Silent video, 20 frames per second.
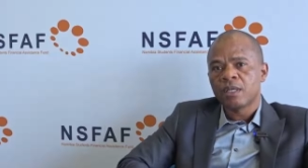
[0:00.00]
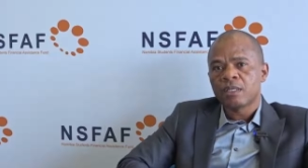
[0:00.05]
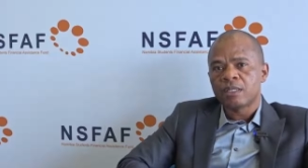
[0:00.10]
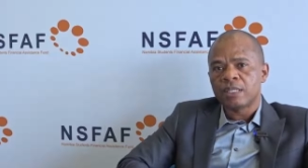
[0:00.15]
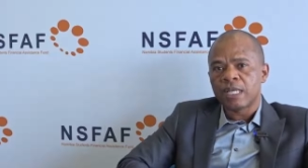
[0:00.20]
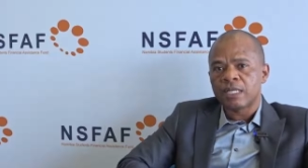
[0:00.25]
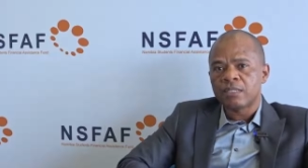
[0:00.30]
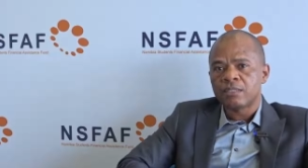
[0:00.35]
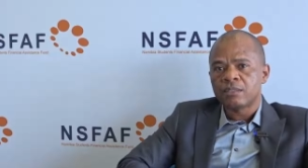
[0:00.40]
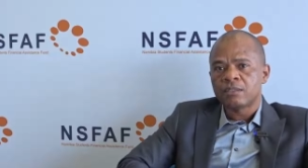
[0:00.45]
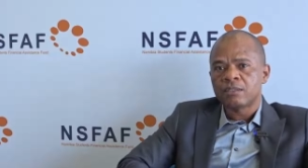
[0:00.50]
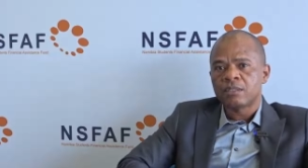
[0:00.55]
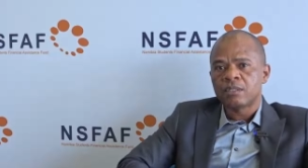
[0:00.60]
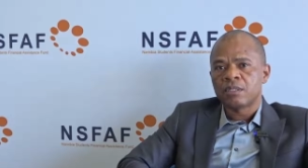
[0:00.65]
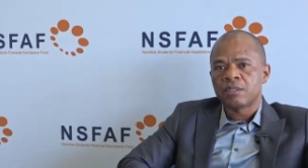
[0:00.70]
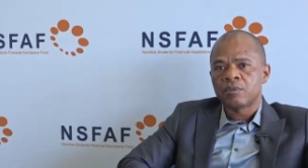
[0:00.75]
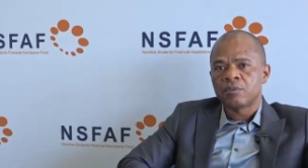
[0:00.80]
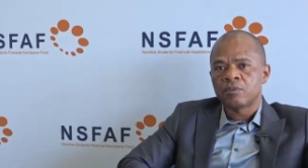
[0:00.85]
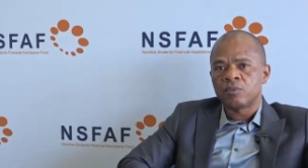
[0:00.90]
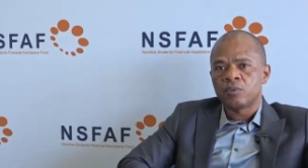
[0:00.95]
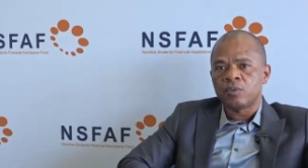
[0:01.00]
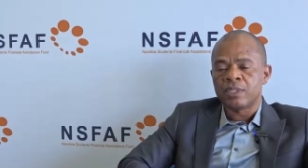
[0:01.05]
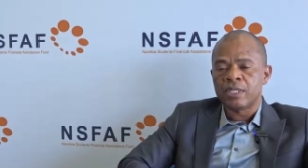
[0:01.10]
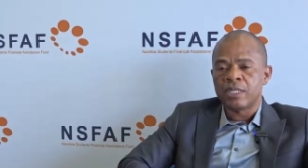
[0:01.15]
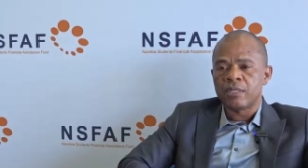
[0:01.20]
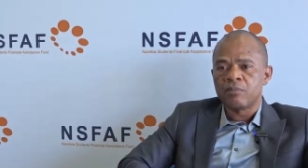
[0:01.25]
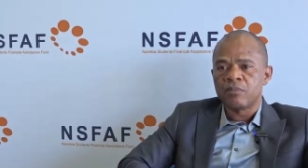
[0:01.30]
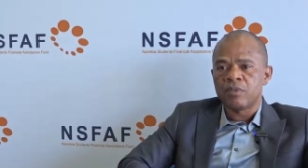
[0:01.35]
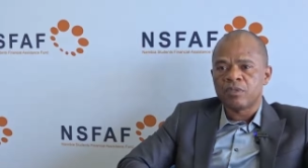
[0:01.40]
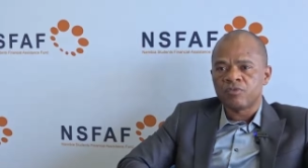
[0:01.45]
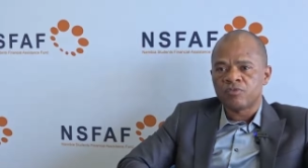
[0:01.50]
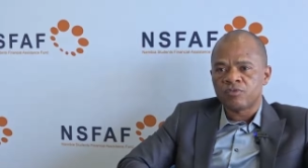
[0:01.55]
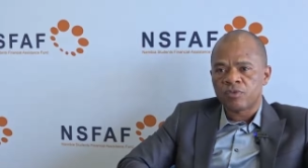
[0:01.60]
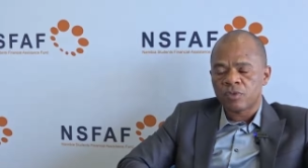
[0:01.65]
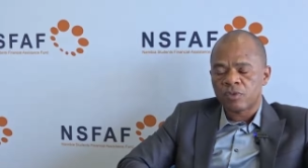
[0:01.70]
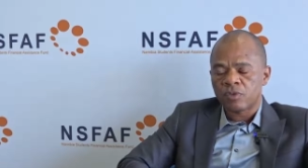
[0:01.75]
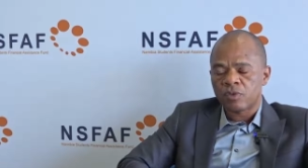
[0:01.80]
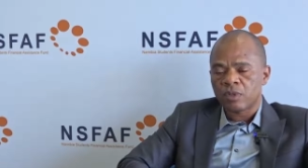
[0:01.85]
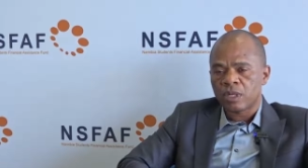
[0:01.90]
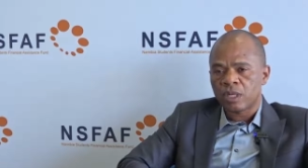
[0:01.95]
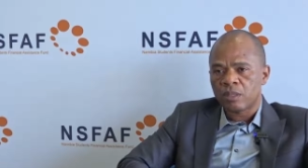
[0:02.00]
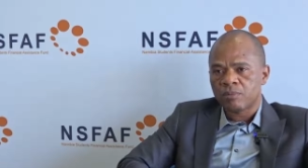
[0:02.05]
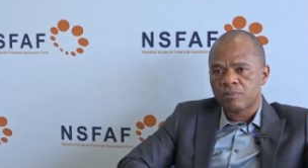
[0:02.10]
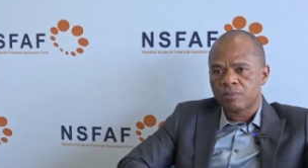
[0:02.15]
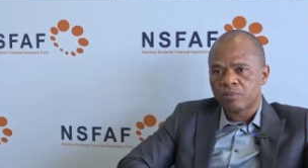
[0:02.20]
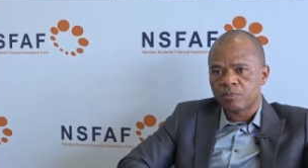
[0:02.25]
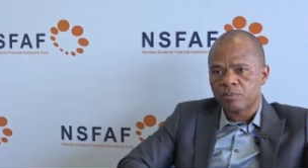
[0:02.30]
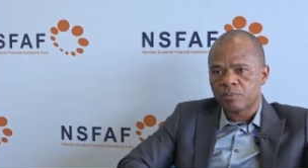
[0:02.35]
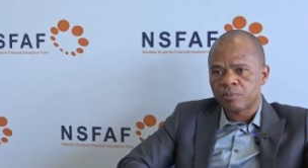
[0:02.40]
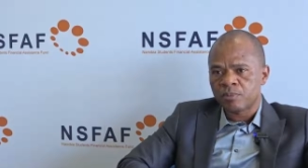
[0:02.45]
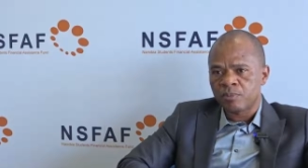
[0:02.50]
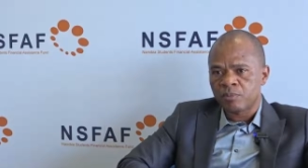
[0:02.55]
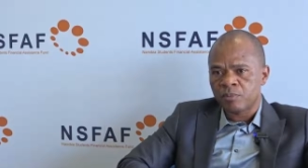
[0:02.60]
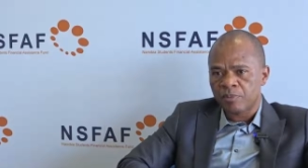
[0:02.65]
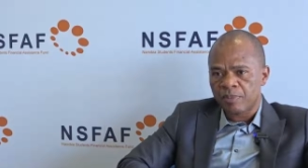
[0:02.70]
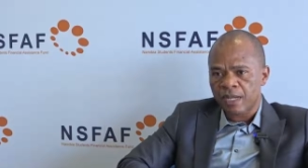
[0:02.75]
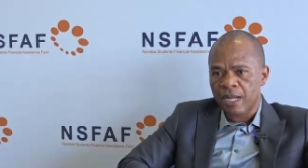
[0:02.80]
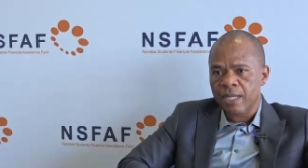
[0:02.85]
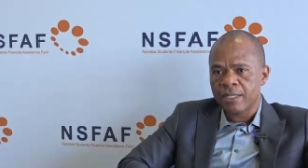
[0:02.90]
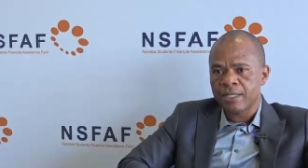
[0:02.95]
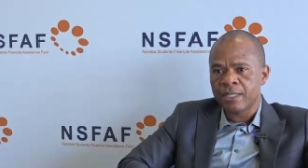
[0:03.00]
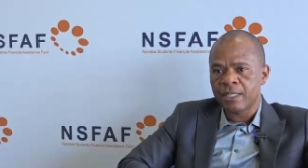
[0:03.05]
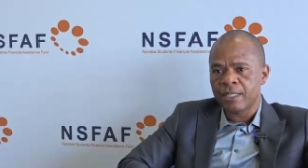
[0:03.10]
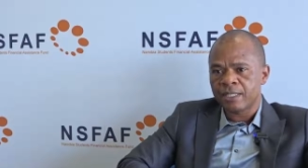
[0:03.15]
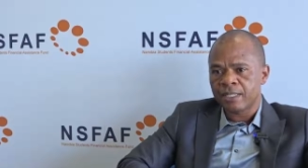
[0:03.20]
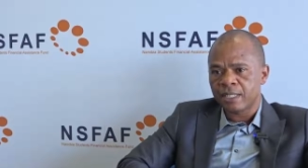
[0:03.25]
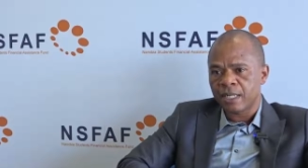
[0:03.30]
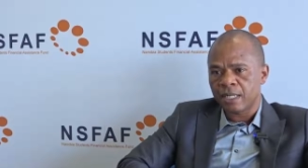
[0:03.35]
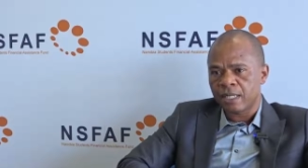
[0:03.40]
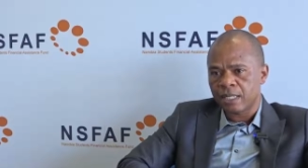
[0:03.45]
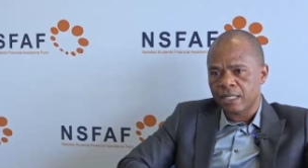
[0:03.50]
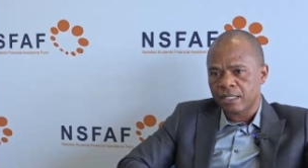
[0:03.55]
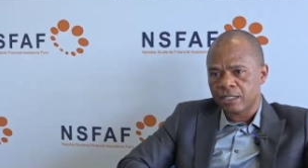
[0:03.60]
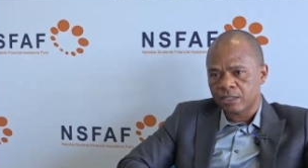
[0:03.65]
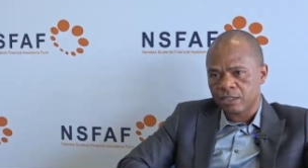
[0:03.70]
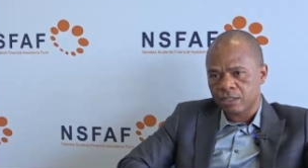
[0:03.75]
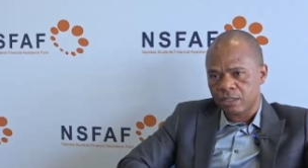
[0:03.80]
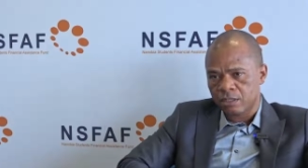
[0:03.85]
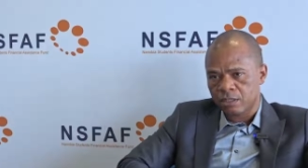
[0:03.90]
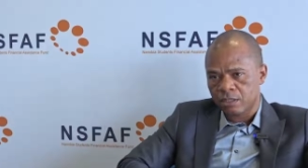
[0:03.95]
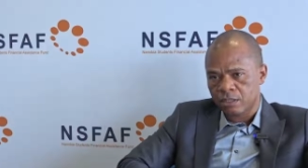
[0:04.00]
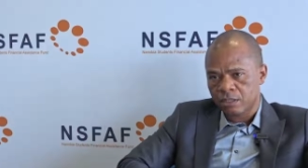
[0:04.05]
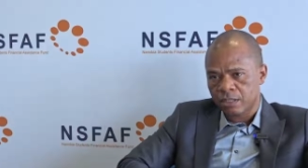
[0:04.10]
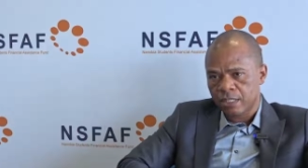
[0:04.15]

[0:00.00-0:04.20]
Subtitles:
That will then be followed up by the legal action.